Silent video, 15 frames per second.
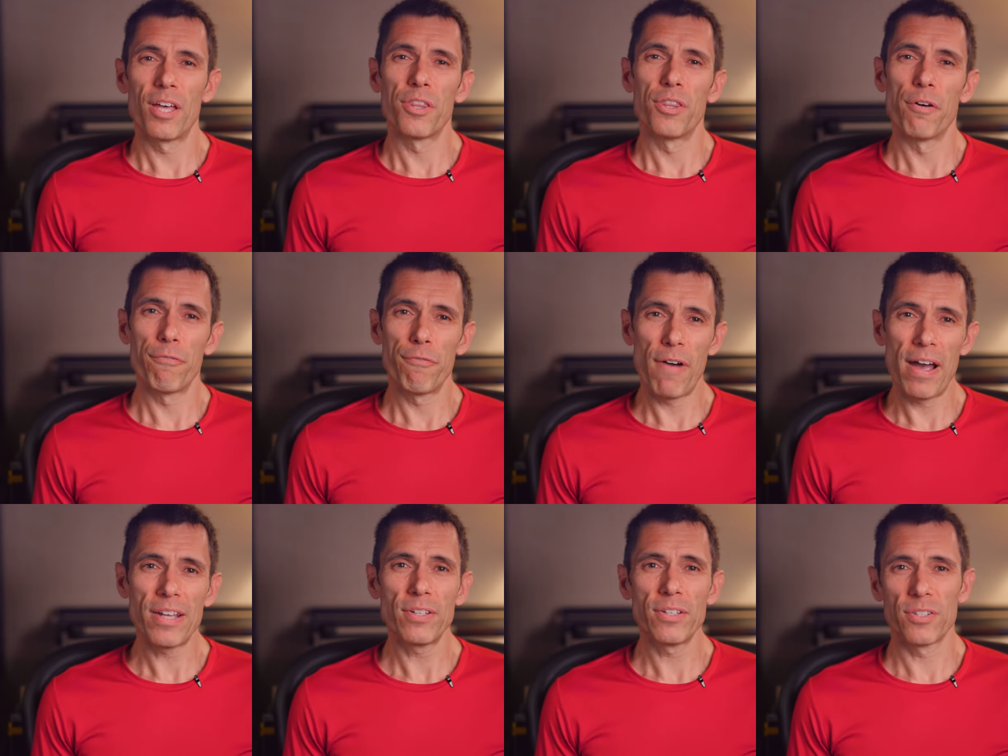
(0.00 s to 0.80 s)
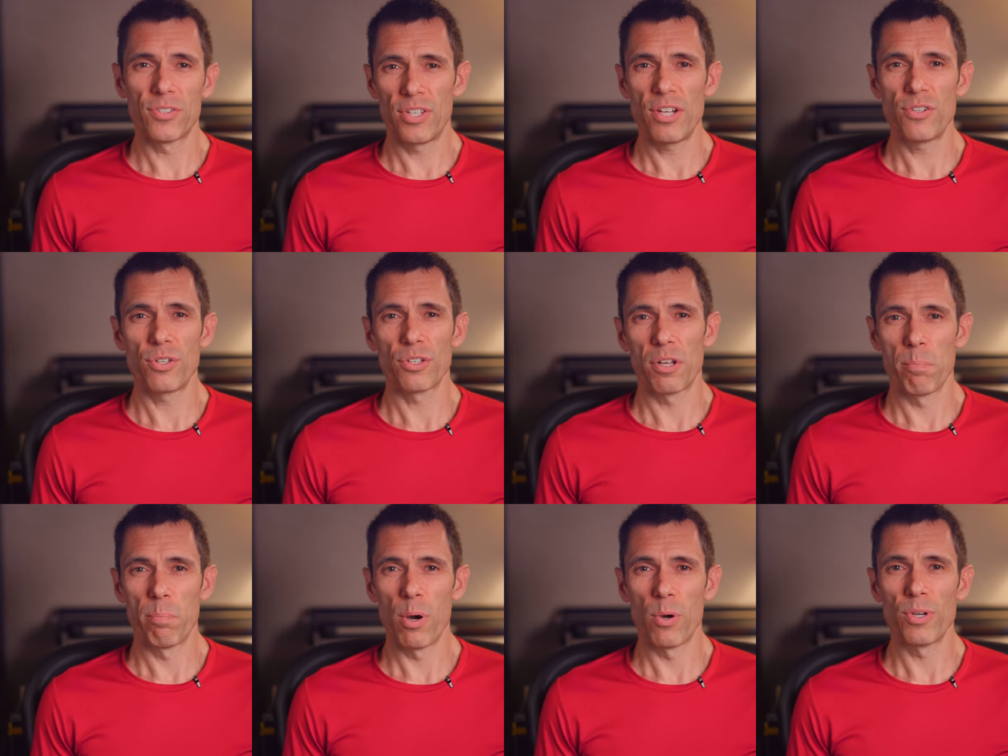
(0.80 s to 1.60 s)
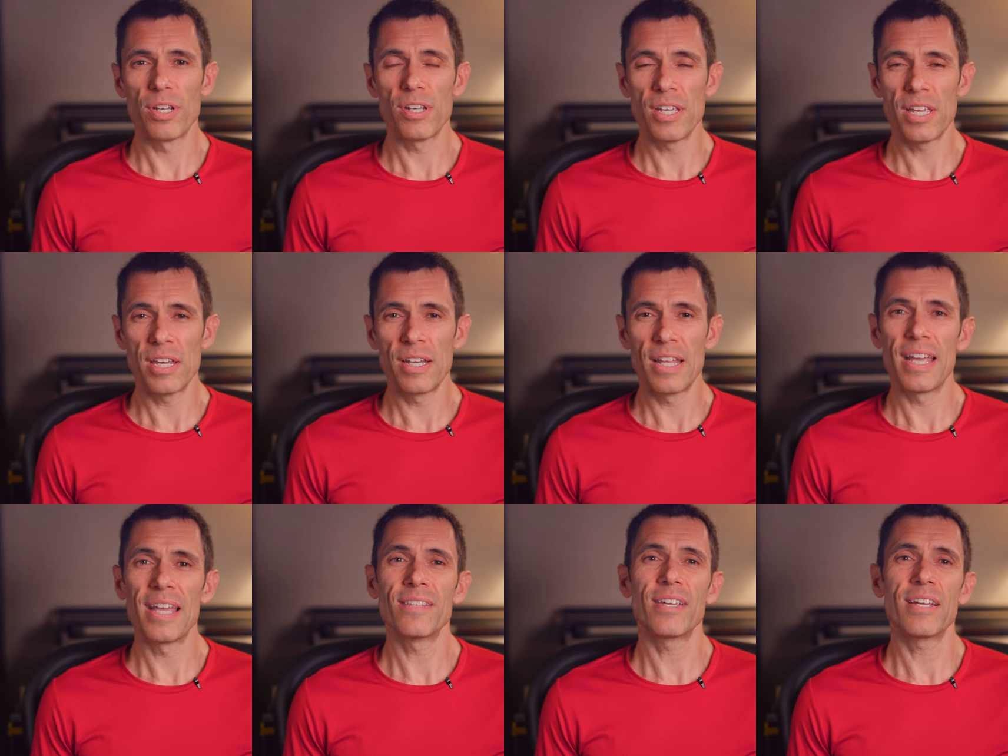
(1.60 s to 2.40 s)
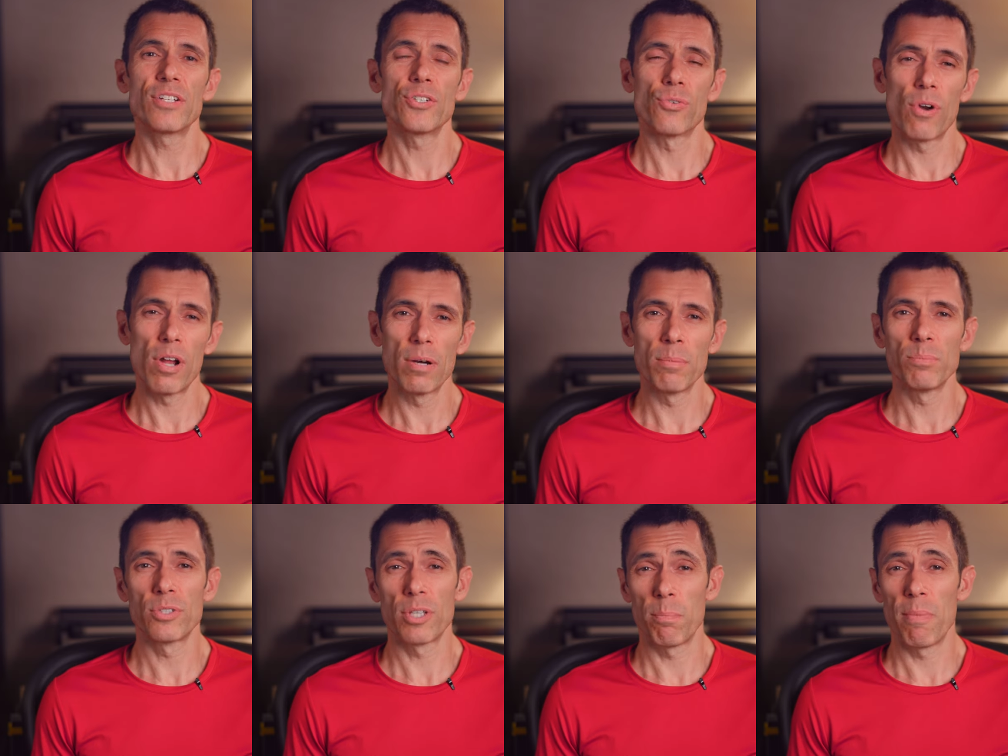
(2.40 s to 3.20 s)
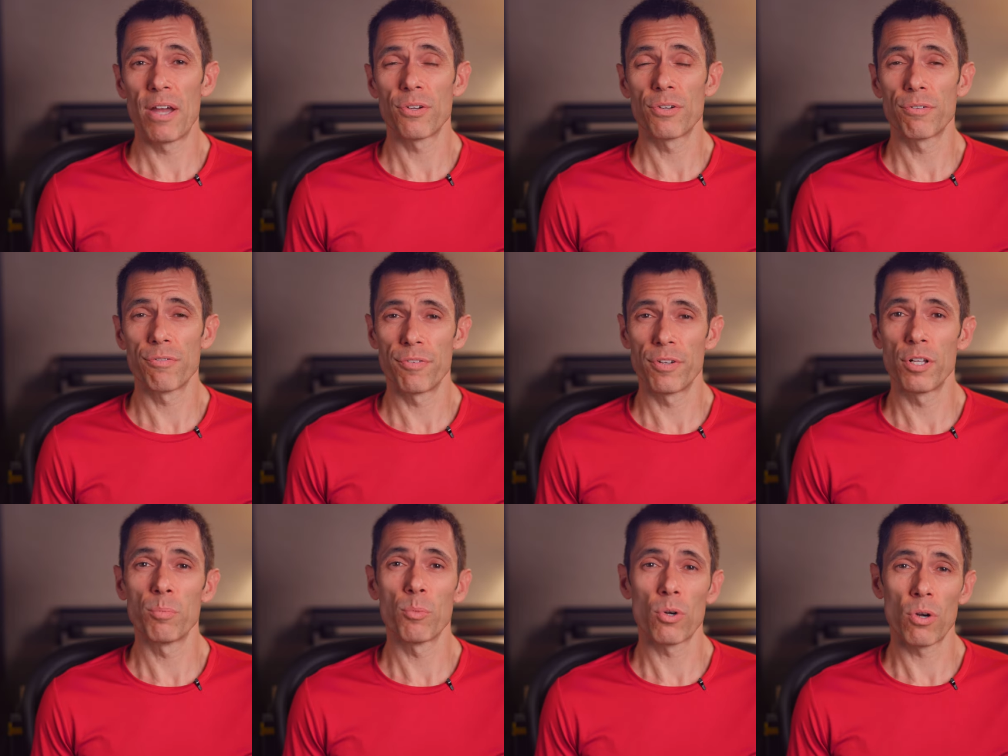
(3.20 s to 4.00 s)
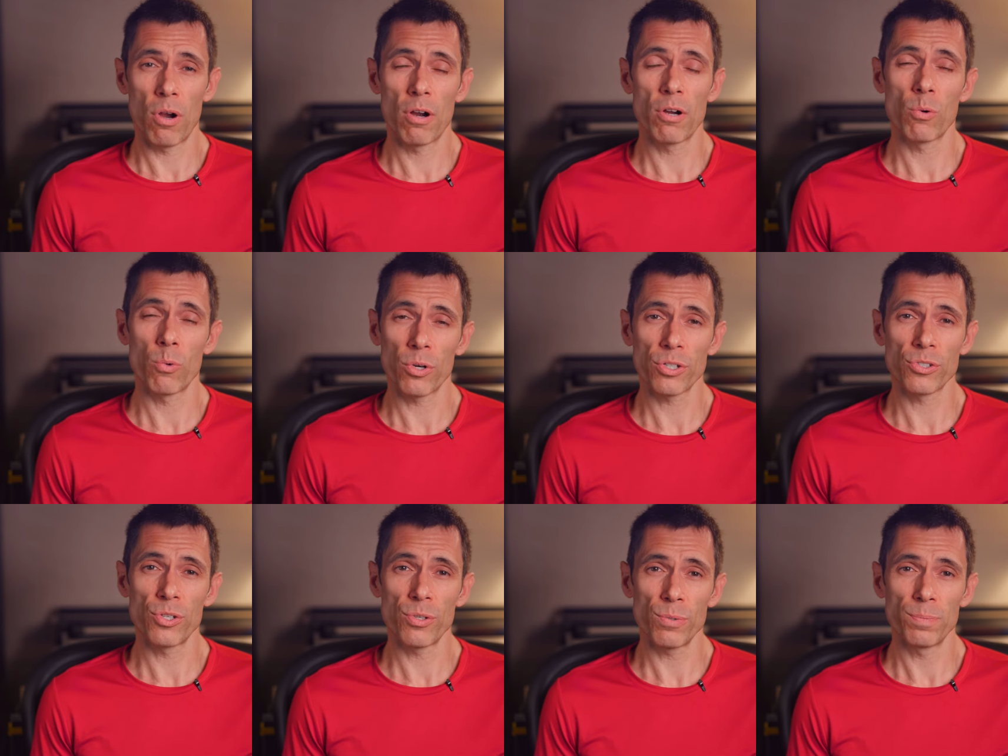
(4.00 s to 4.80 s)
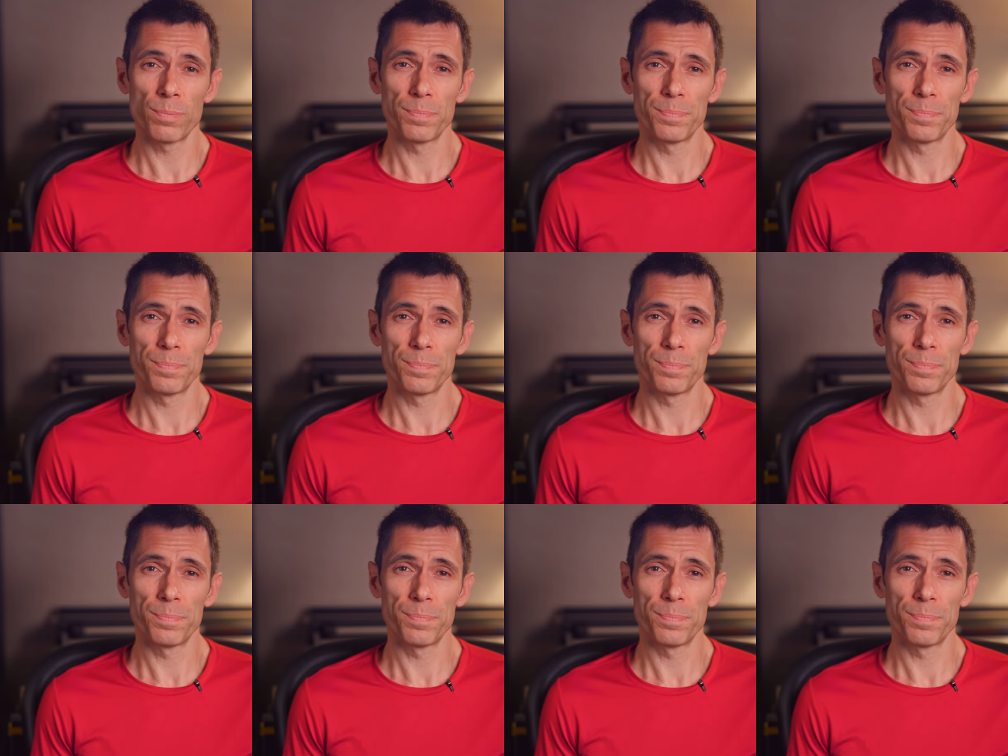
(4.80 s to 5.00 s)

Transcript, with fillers: The final essential component needed is a drum to mount your film or artwork to.